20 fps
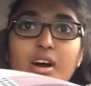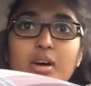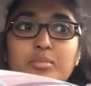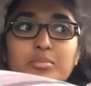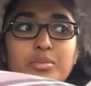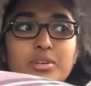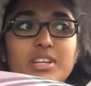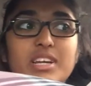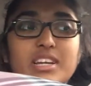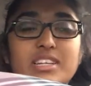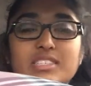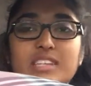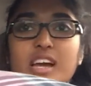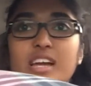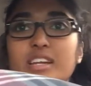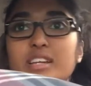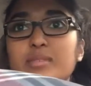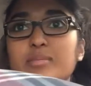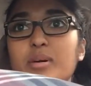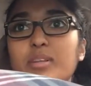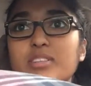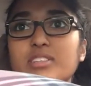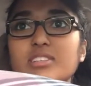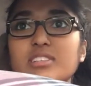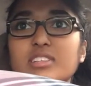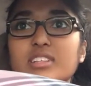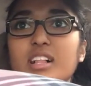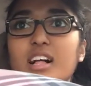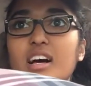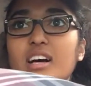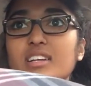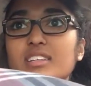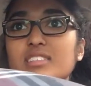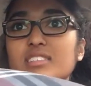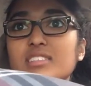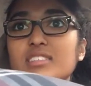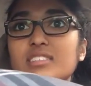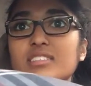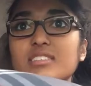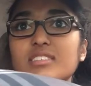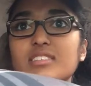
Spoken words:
I'm pretty excited about this class.